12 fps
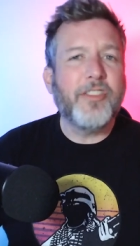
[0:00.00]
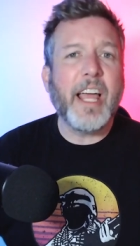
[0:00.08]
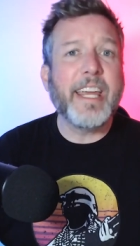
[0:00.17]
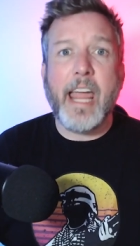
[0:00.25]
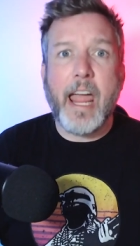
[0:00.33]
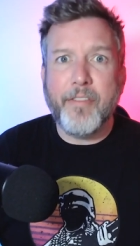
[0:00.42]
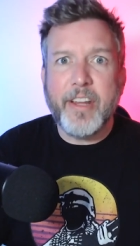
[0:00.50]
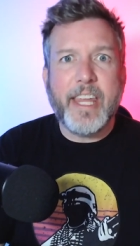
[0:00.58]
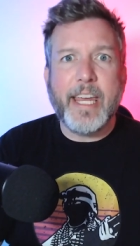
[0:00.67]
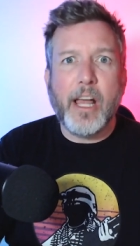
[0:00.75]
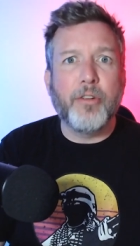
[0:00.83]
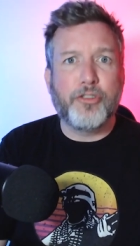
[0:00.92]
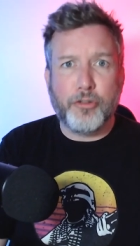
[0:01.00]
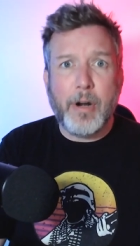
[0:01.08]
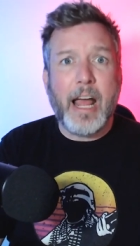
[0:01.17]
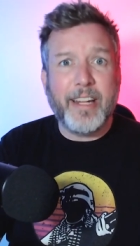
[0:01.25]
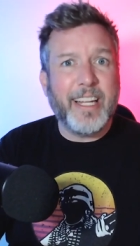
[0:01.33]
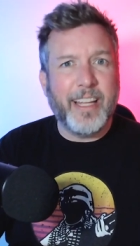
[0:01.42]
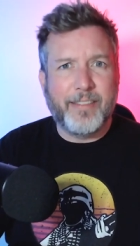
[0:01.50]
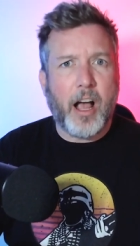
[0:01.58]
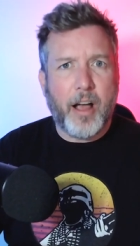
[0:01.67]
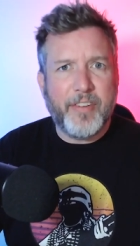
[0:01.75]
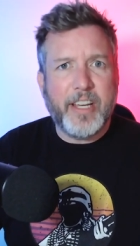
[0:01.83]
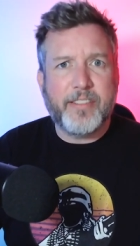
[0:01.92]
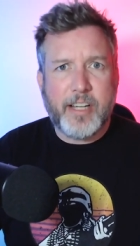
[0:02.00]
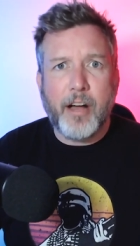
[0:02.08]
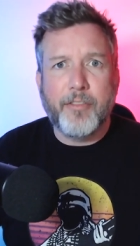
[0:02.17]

Just like everything else surrounding this obvious